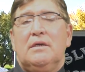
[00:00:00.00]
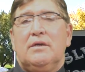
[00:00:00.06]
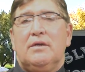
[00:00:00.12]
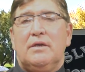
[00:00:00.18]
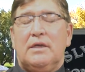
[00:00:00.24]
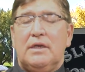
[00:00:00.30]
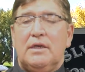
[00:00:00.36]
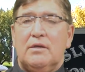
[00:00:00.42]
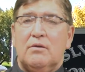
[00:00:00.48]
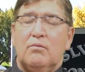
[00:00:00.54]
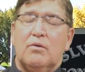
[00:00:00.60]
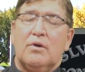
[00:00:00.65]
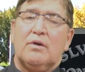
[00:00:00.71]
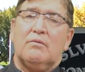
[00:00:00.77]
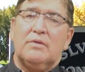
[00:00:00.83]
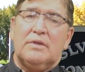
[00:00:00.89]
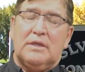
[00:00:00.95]
You need to
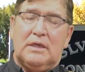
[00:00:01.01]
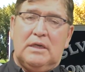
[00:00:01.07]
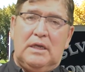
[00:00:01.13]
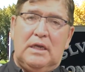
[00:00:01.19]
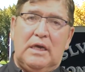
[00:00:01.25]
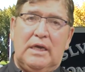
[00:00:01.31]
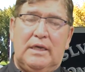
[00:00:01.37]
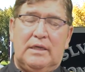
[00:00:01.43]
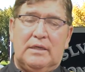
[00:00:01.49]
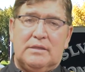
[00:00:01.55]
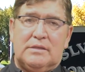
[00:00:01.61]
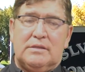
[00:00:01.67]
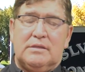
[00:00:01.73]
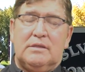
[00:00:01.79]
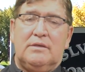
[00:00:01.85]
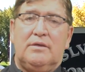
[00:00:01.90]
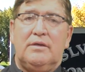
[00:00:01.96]
work with the clients.